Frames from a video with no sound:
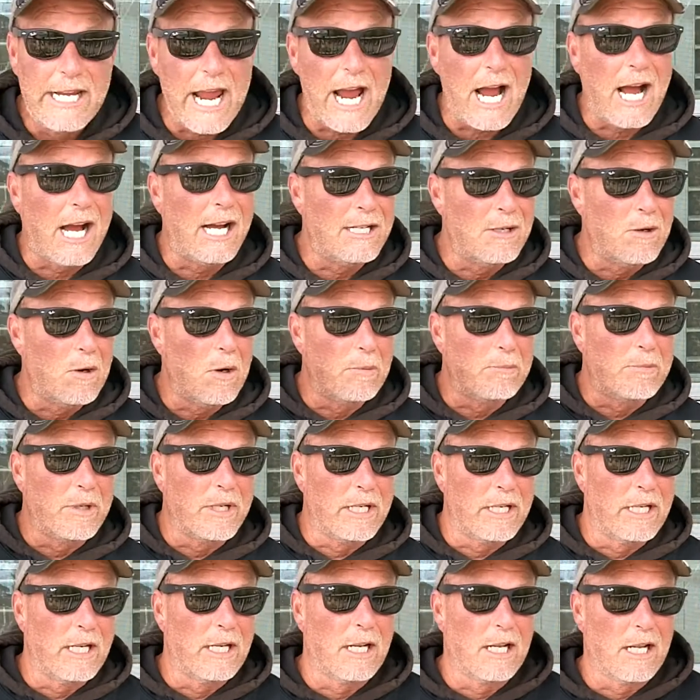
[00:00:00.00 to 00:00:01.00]
Yeah, I know I'm
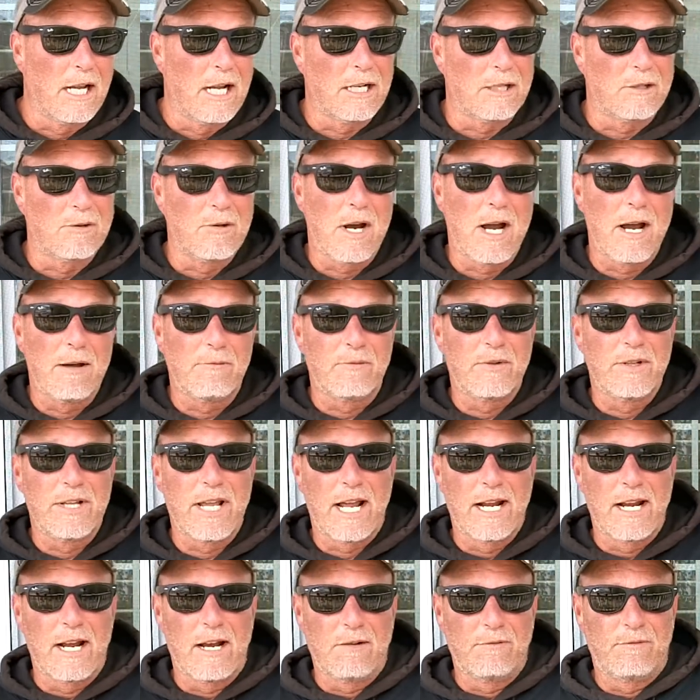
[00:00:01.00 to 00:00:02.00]
gonna get a lot of crap for
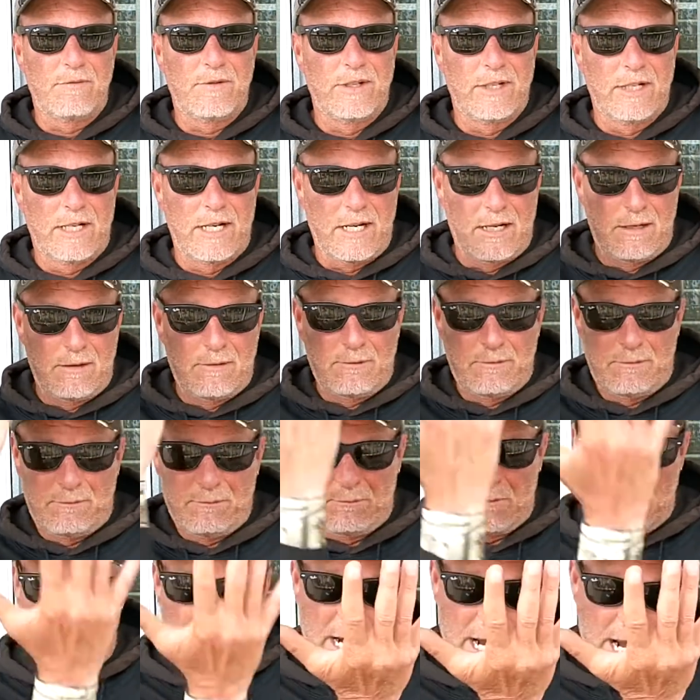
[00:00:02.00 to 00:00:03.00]
that outfit and
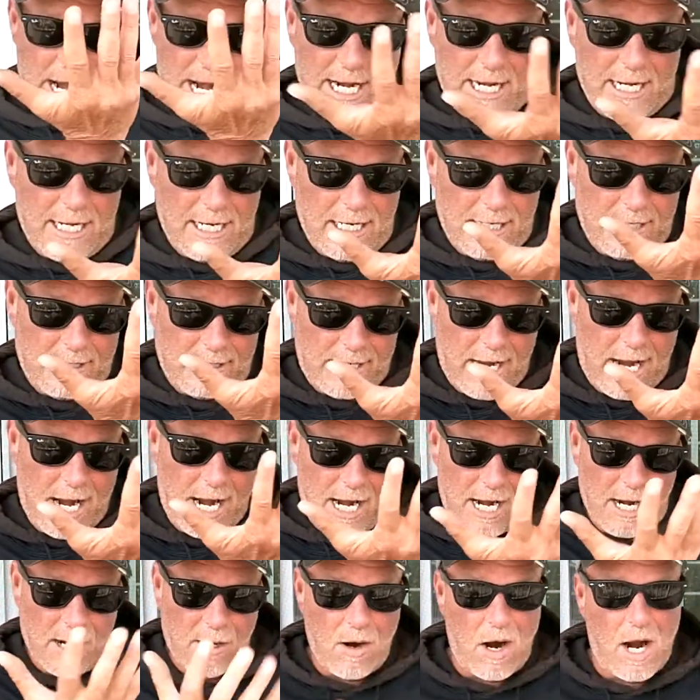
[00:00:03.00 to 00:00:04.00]
my 80s
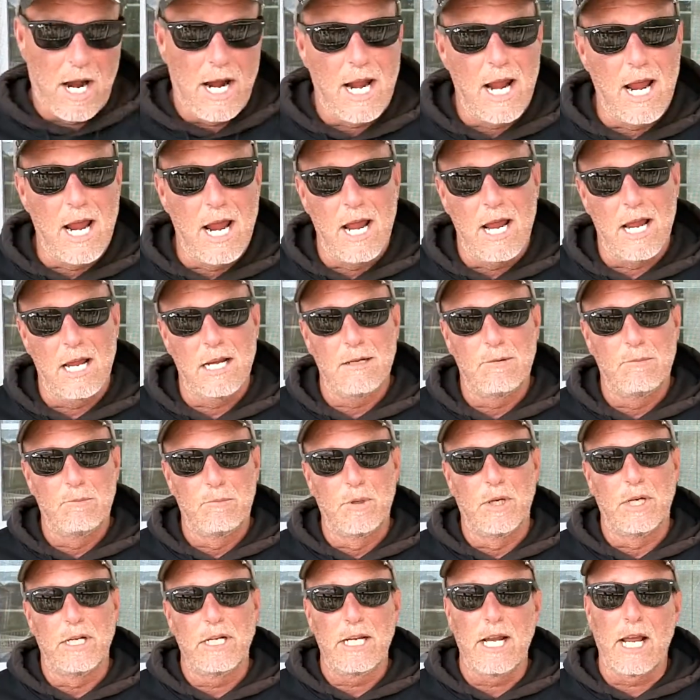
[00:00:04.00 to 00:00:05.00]
hair I had,
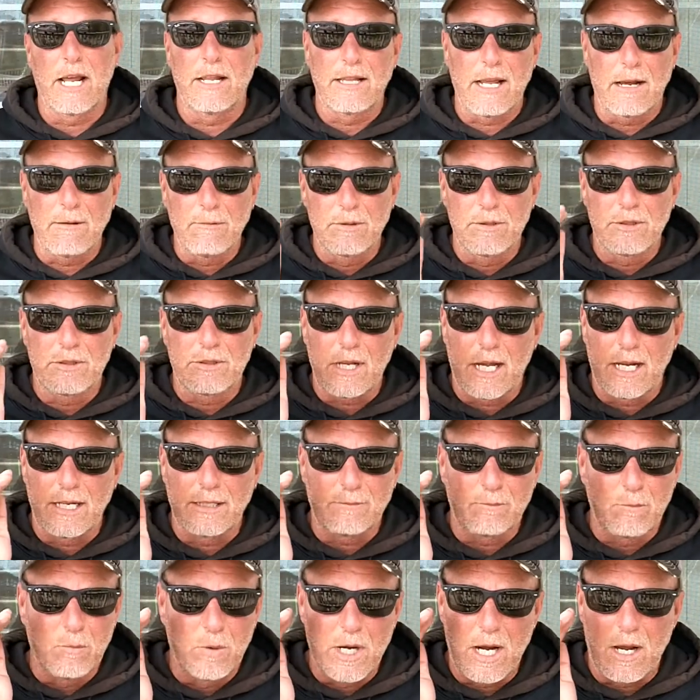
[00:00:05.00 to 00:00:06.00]
but yeah,
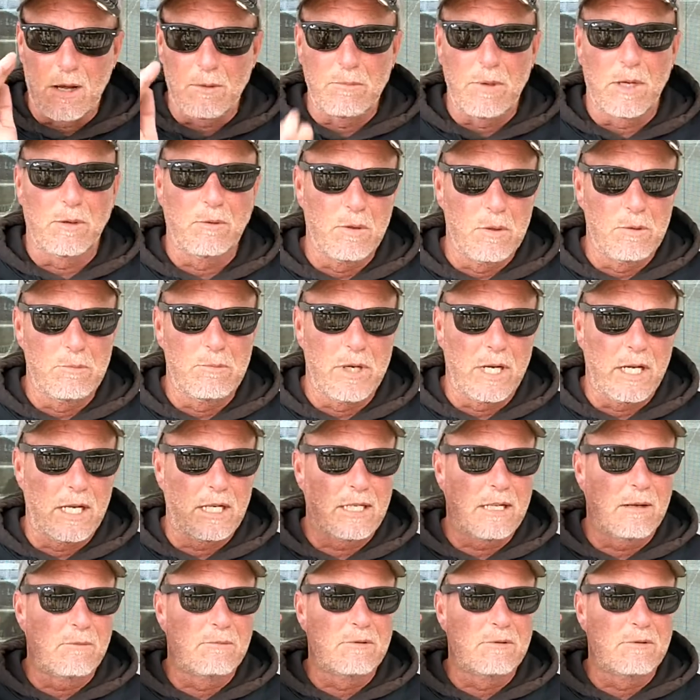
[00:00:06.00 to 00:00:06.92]
I went out with my roommate.